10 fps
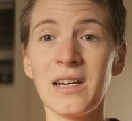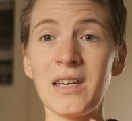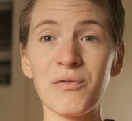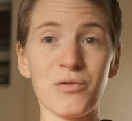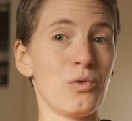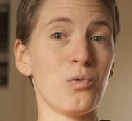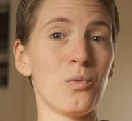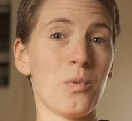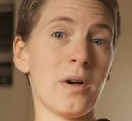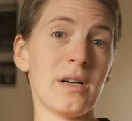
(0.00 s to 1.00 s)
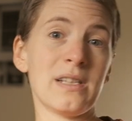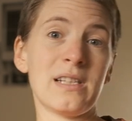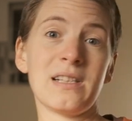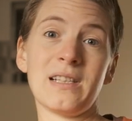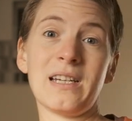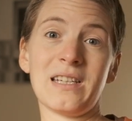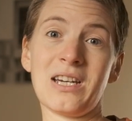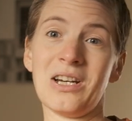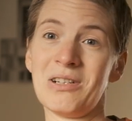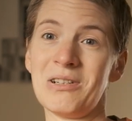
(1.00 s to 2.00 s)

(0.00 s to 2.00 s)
if you weren't like